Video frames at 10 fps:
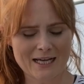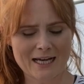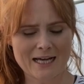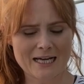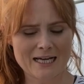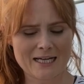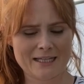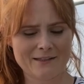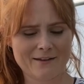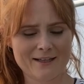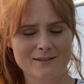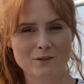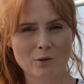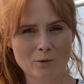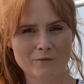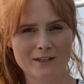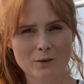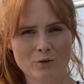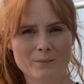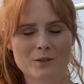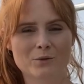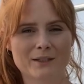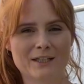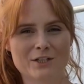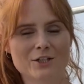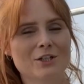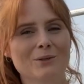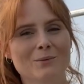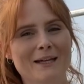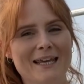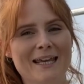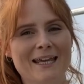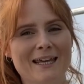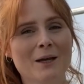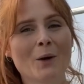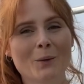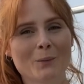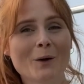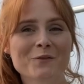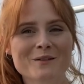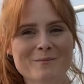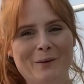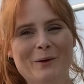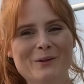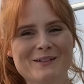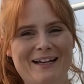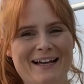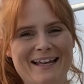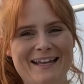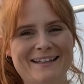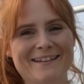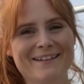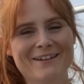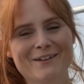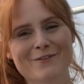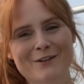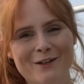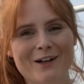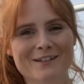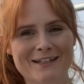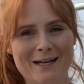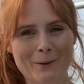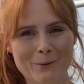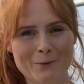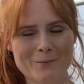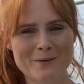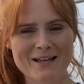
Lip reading: and these will hopefully all be going into a wafty border in the front garden at home.